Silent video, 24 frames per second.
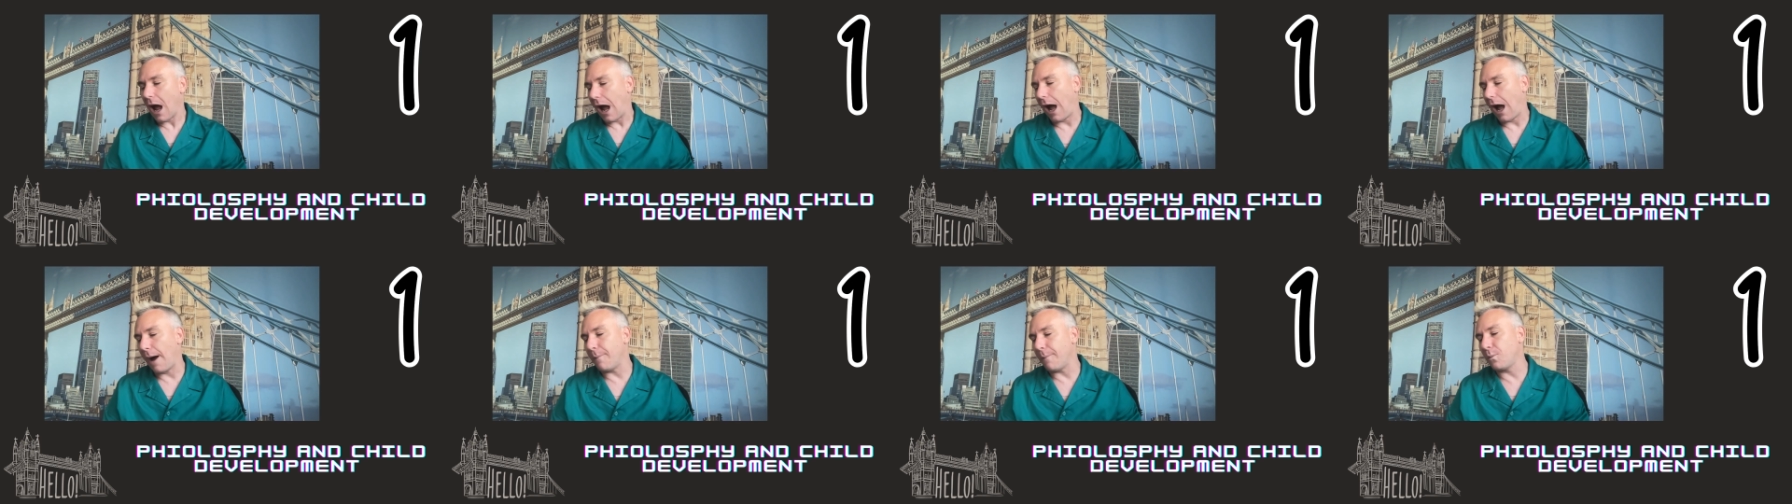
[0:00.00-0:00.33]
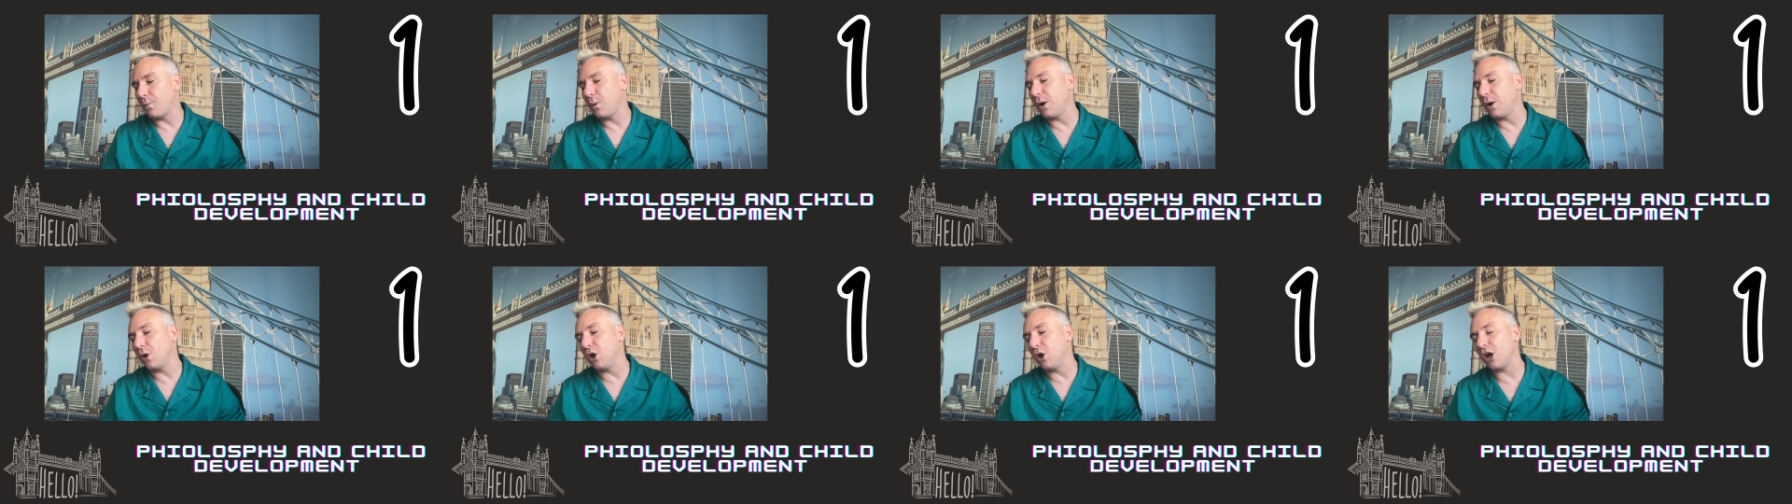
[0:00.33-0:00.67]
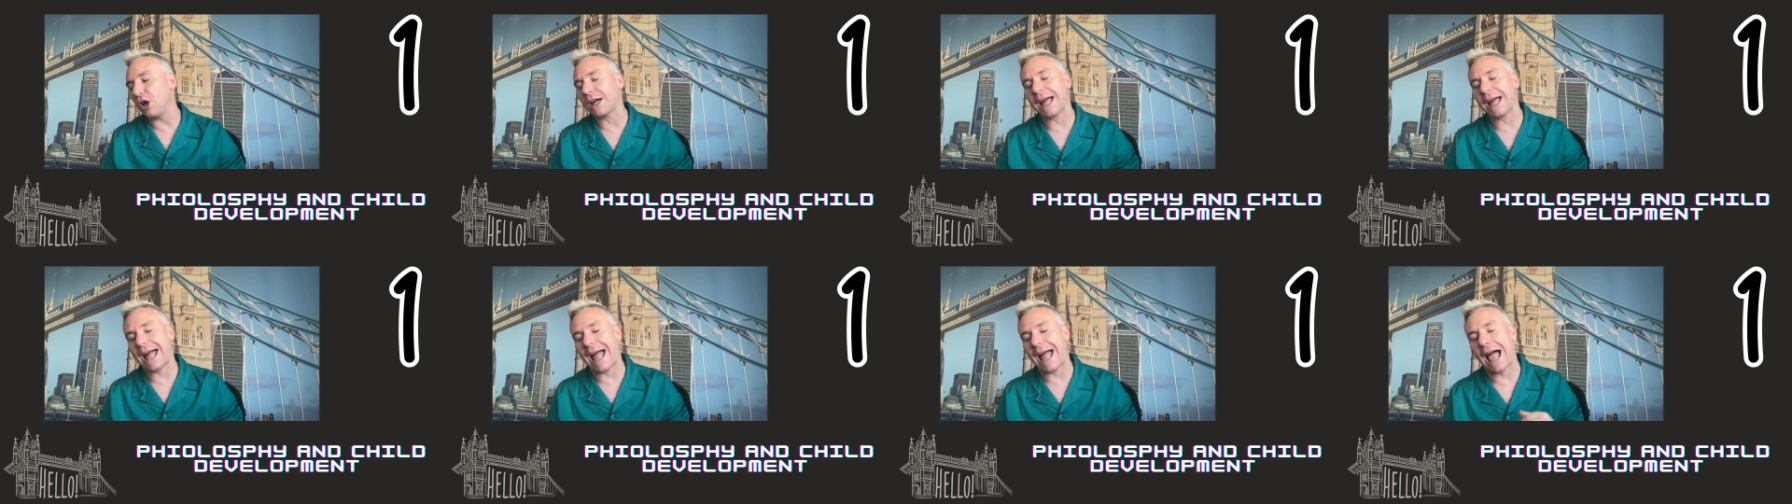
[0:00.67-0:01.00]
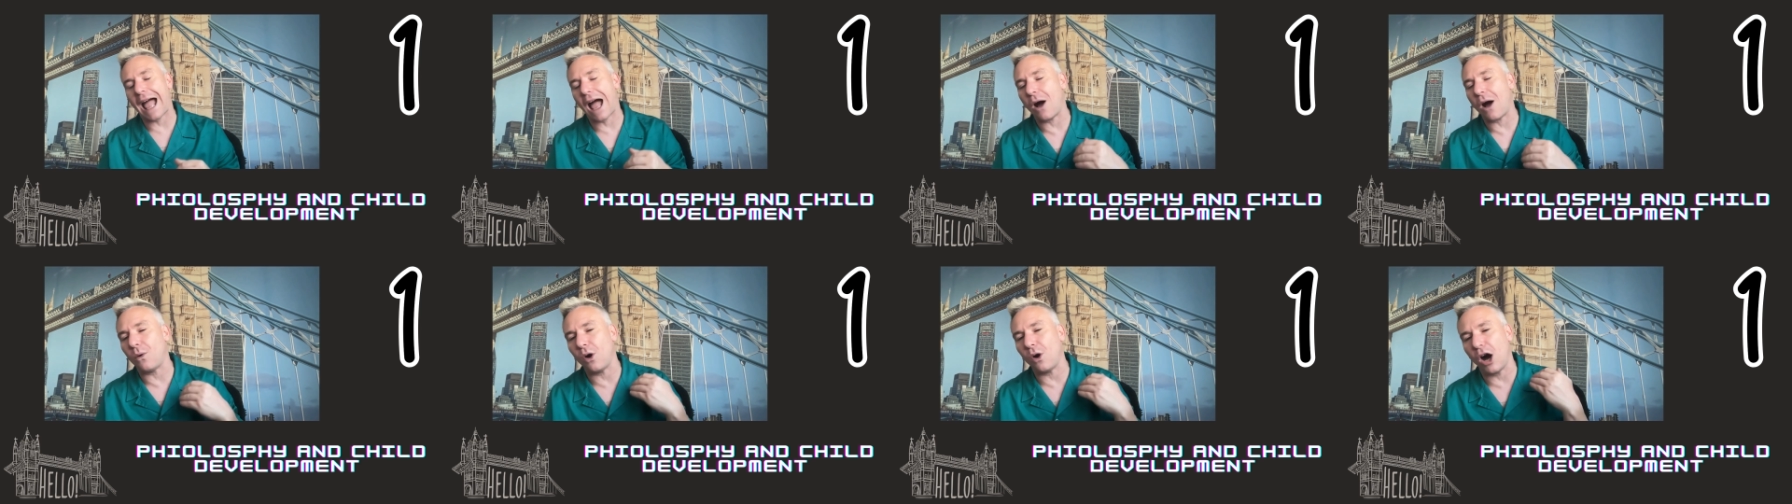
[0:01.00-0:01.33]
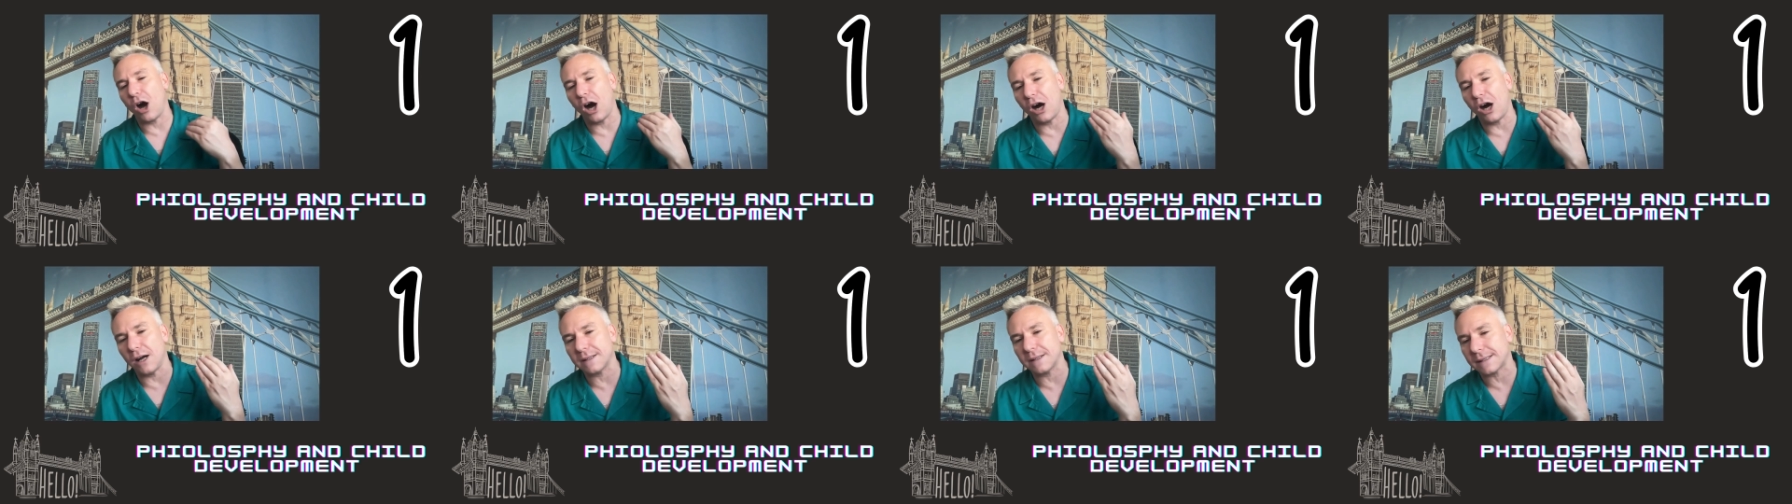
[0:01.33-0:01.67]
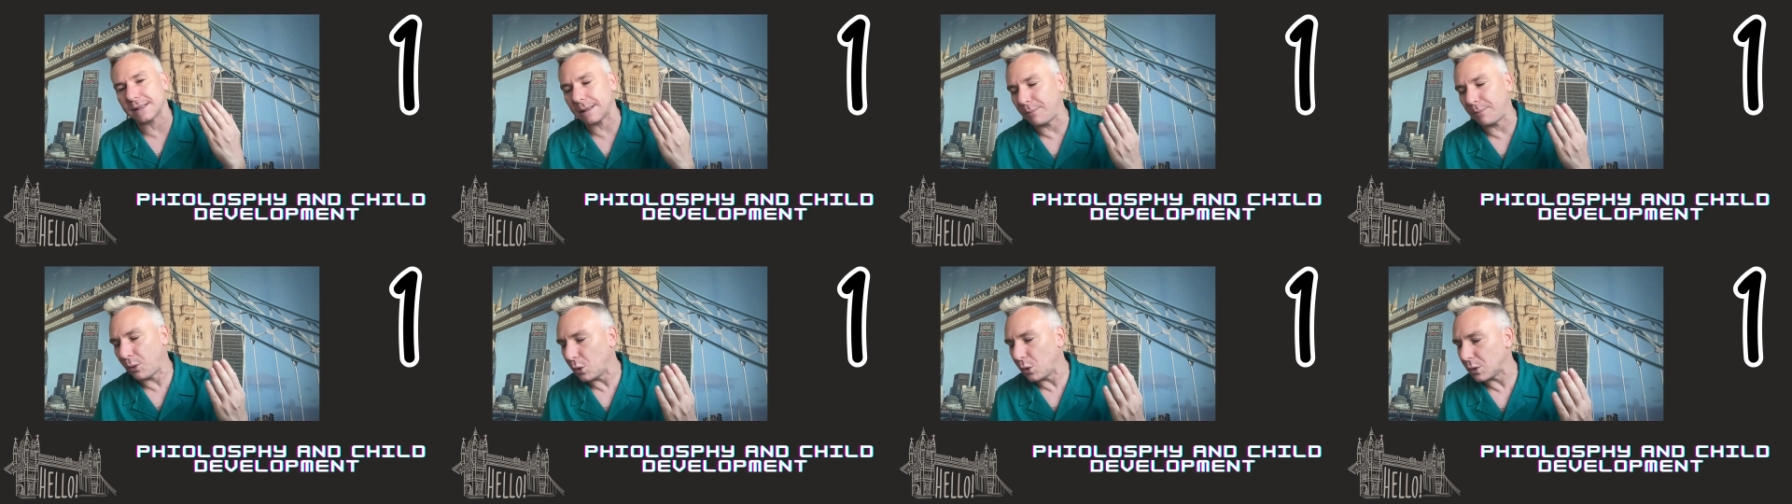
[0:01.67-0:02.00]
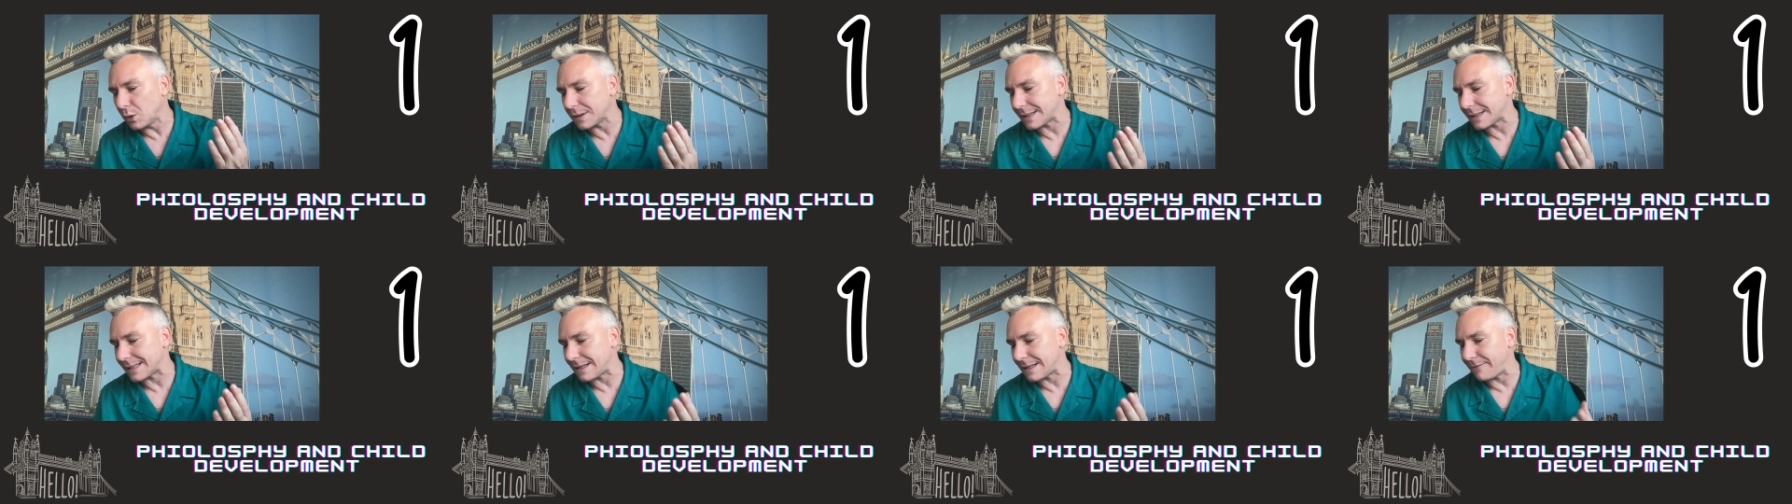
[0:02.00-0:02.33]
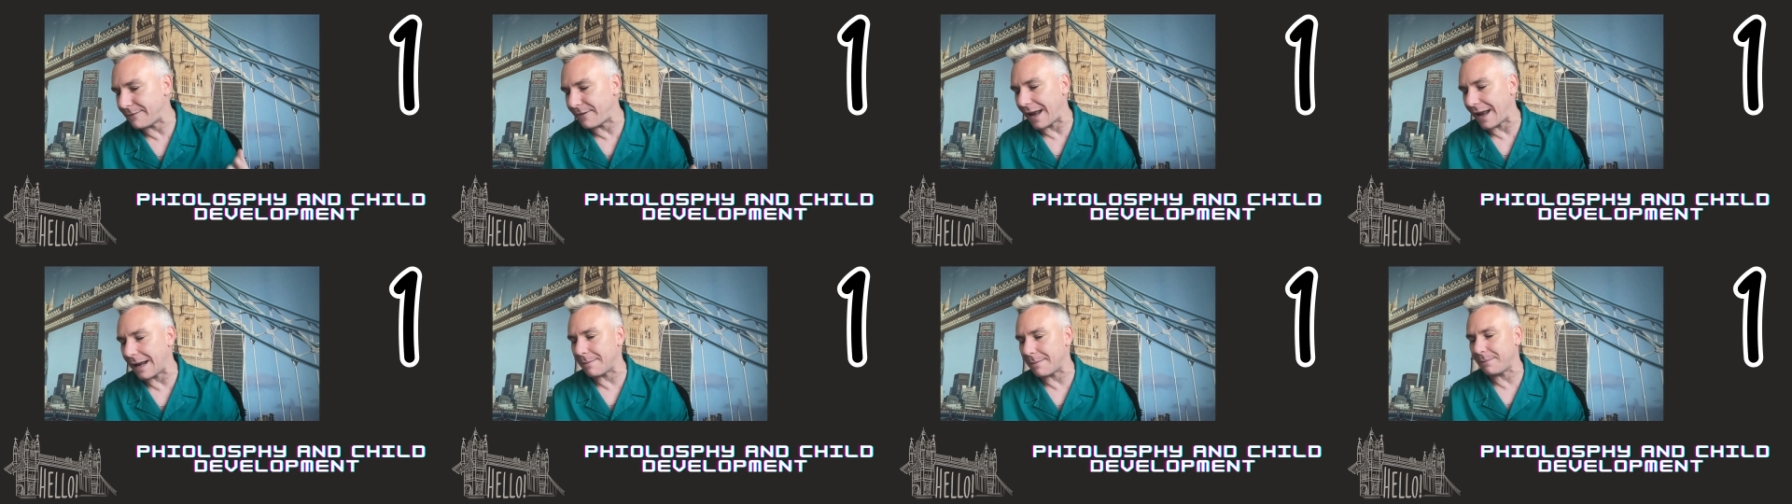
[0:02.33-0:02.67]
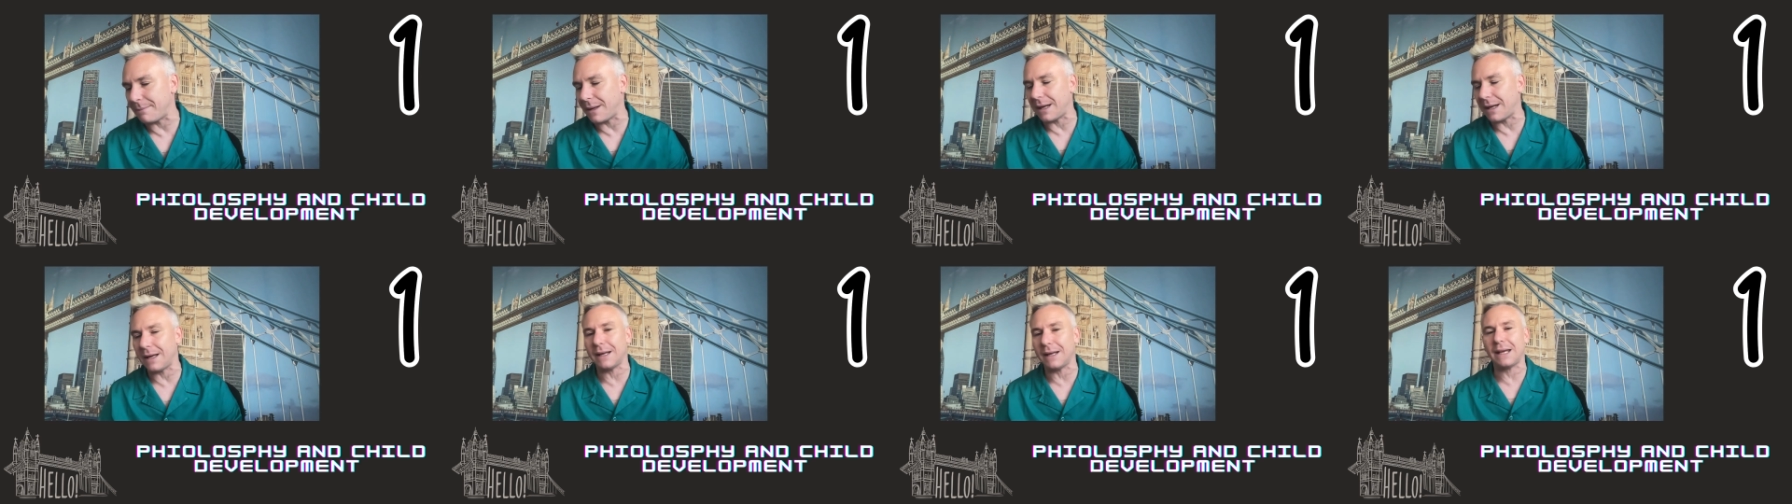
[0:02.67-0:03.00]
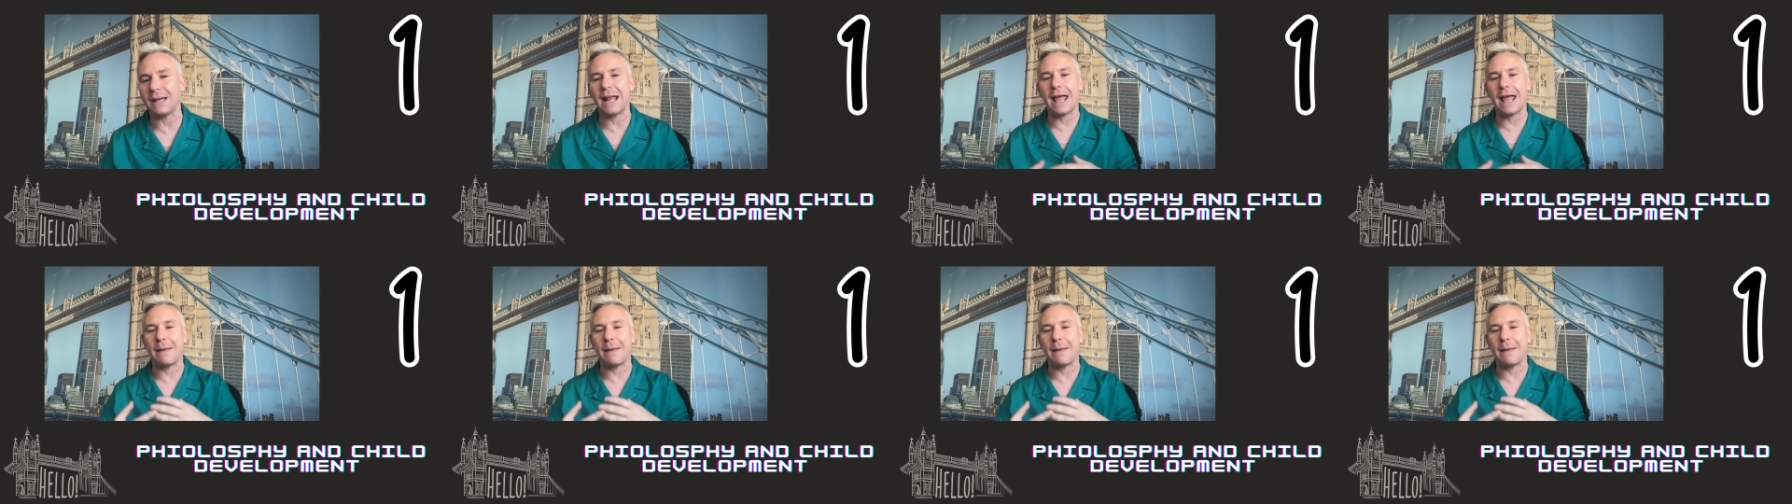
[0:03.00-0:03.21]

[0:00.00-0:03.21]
We'll look at how art supports development,